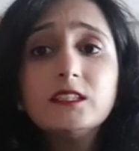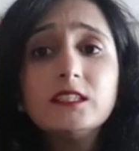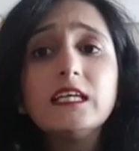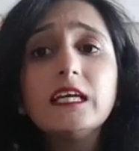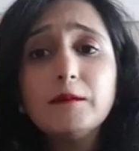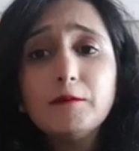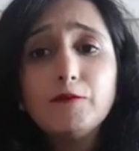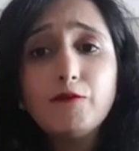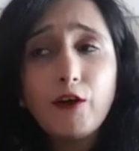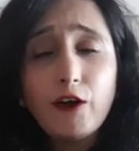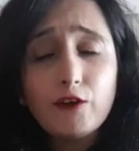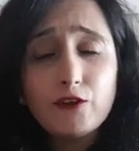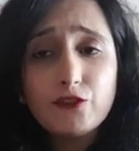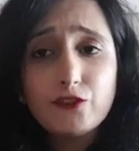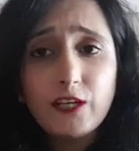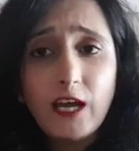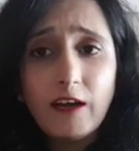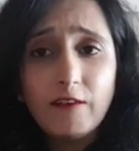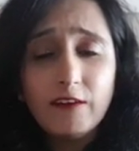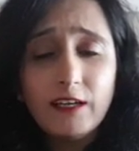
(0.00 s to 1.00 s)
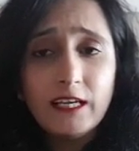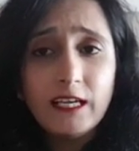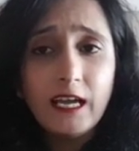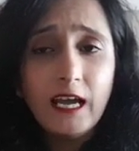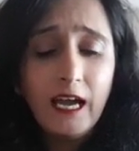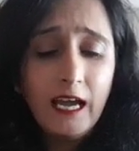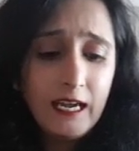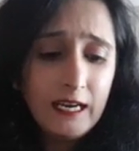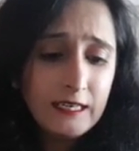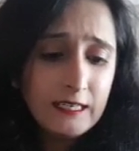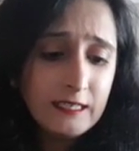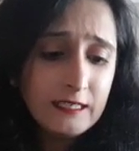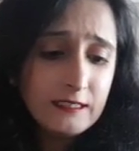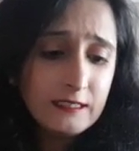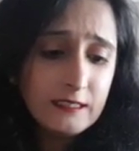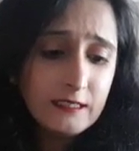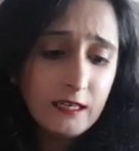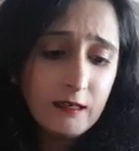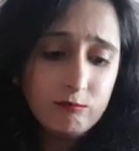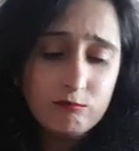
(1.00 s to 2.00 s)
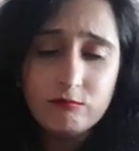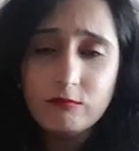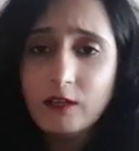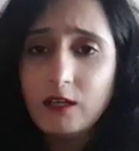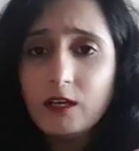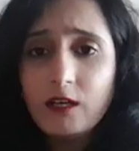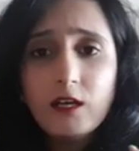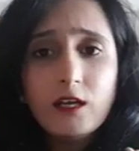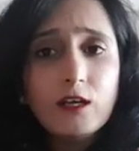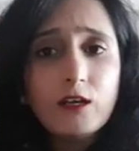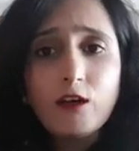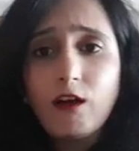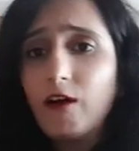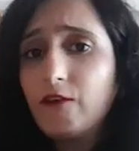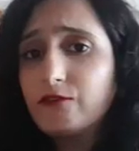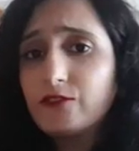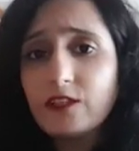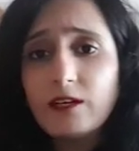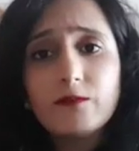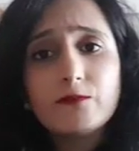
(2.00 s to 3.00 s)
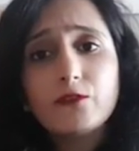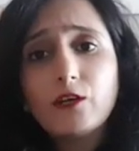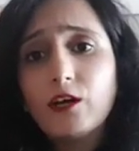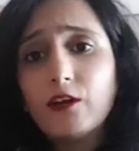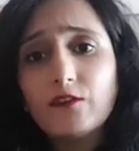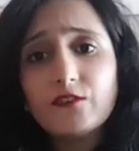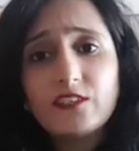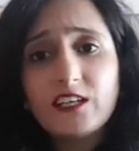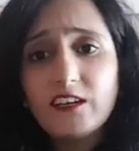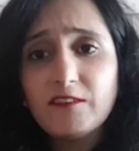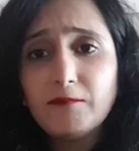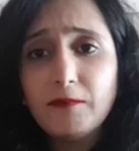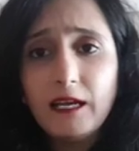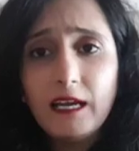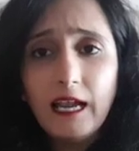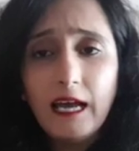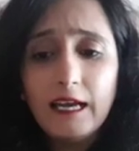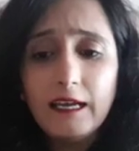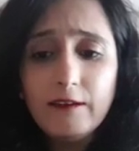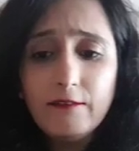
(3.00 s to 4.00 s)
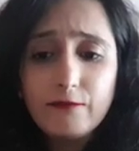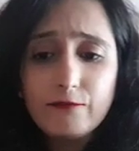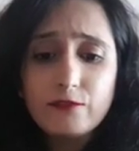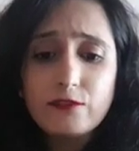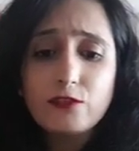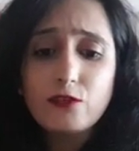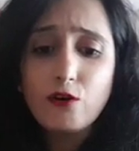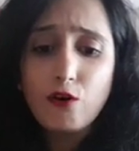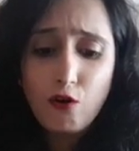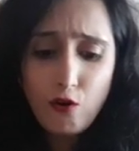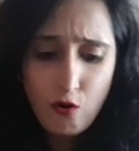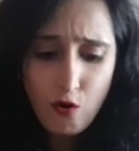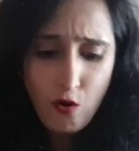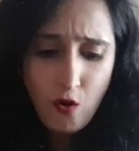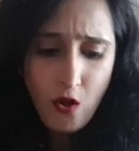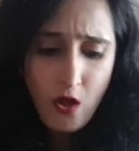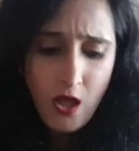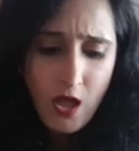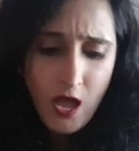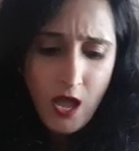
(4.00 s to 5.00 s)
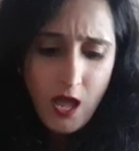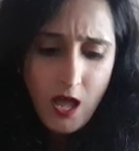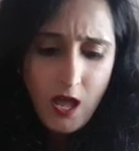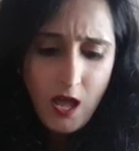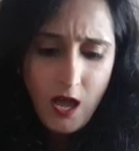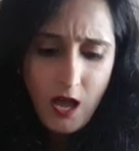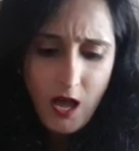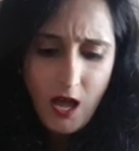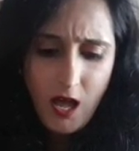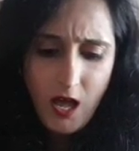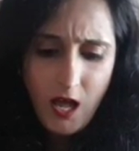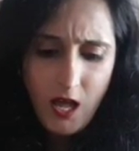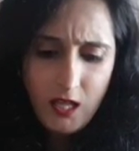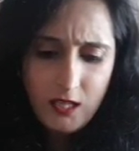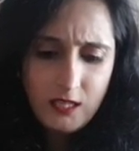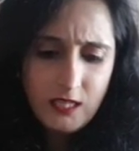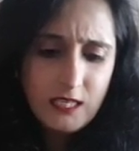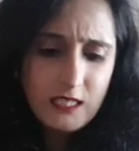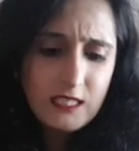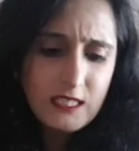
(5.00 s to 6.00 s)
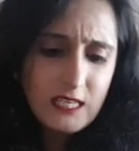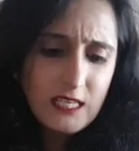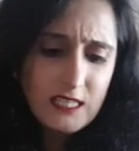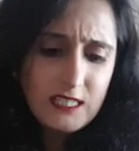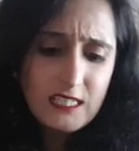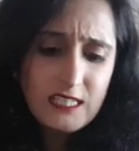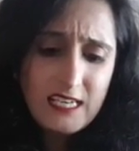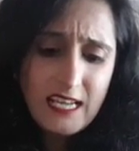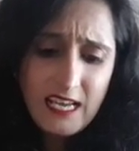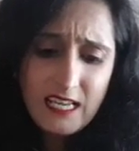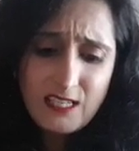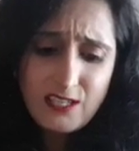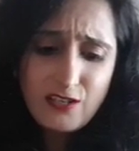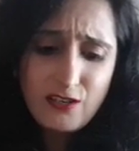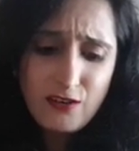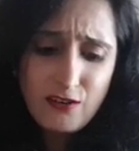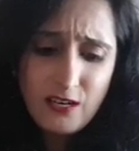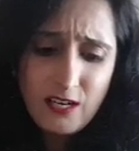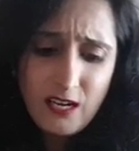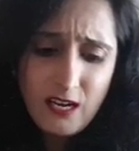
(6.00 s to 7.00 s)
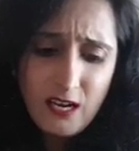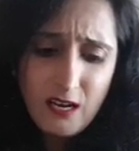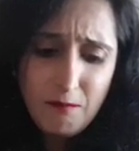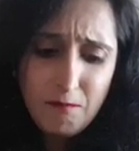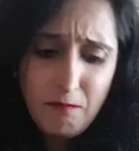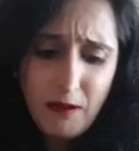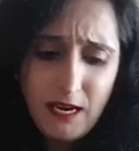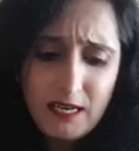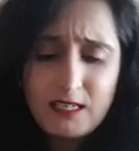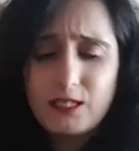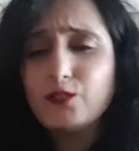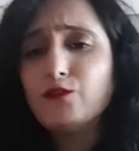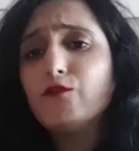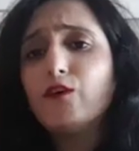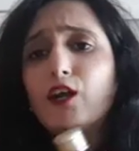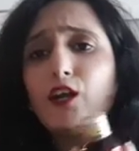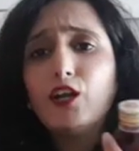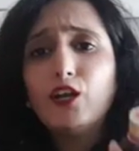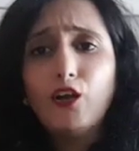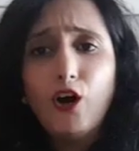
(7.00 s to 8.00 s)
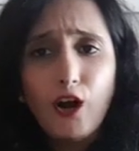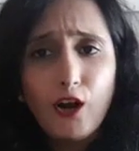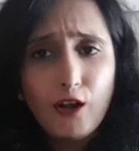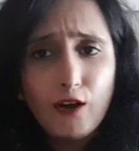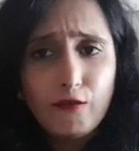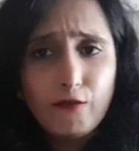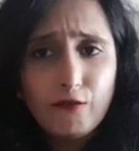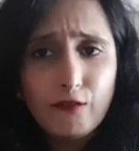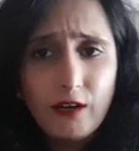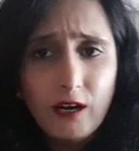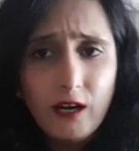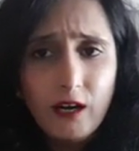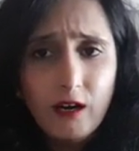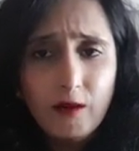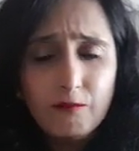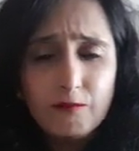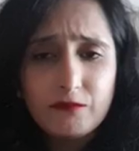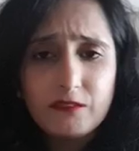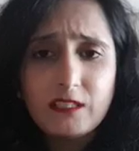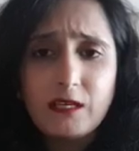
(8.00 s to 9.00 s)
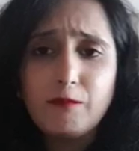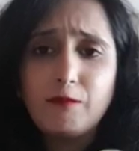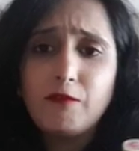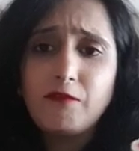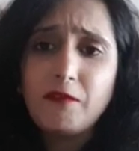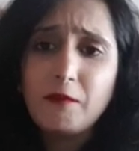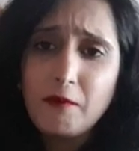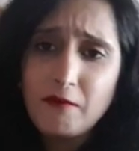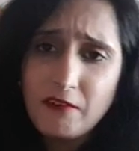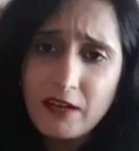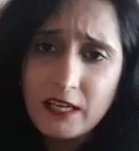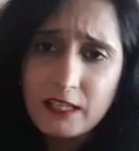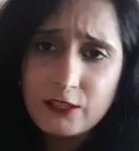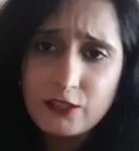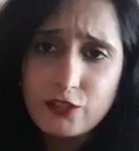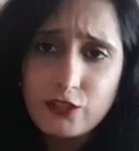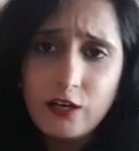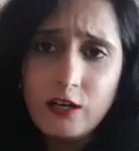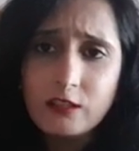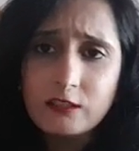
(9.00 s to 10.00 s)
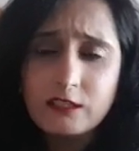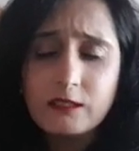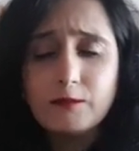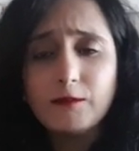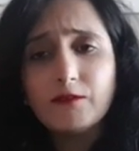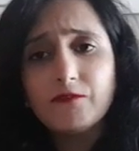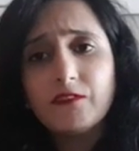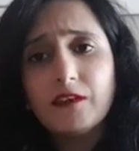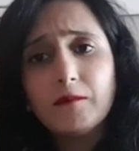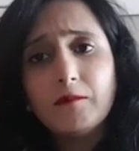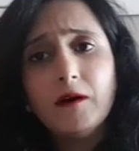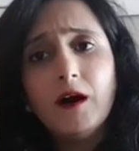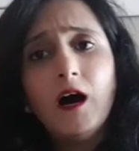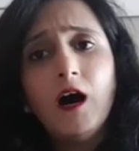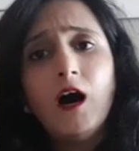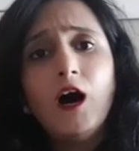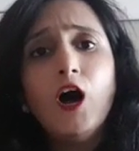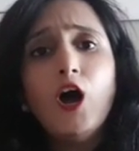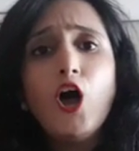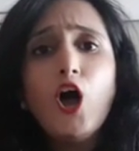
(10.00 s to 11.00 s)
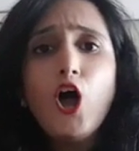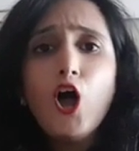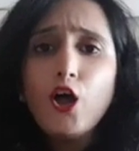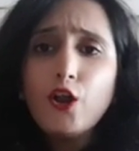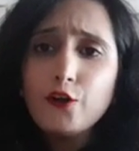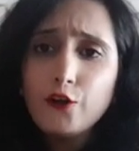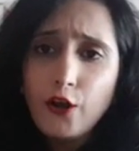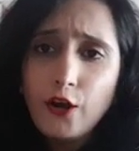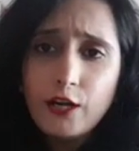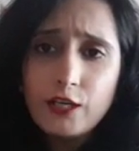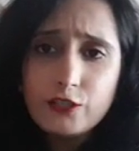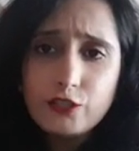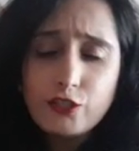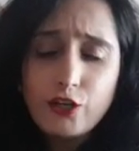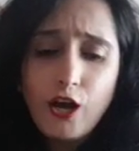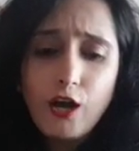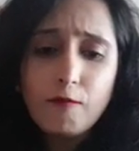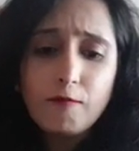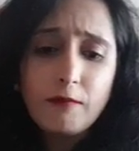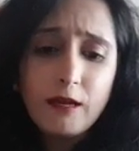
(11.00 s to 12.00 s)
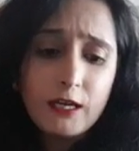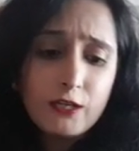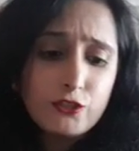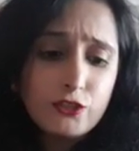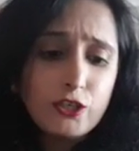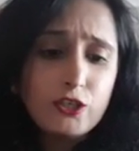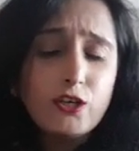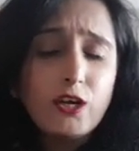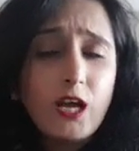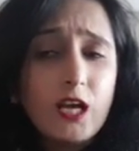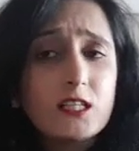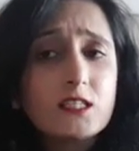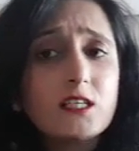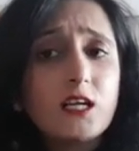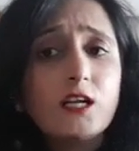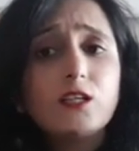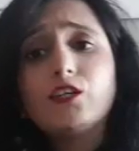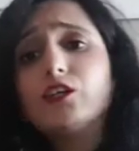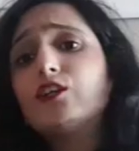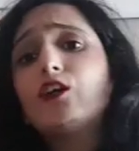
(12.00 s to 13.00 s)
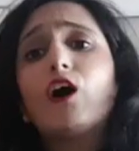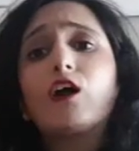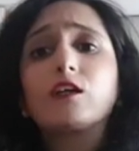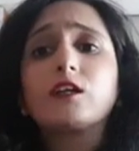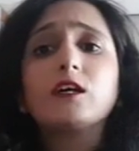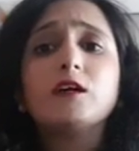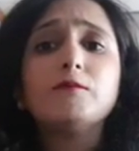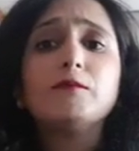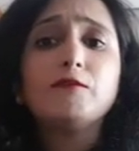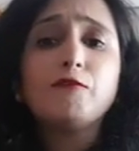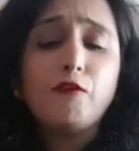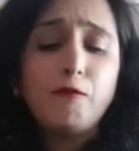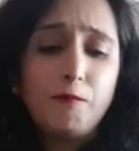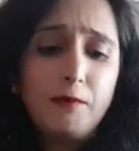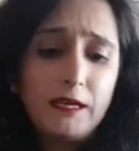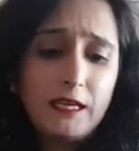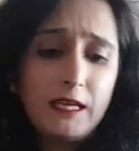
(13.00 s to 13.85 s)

day before I was traveling, and cough syrup sort of saved my life. So this is an Escaril, but you've got a lot of, some of them are very strong, some of them are not as strong. Make sure you consult your doctor before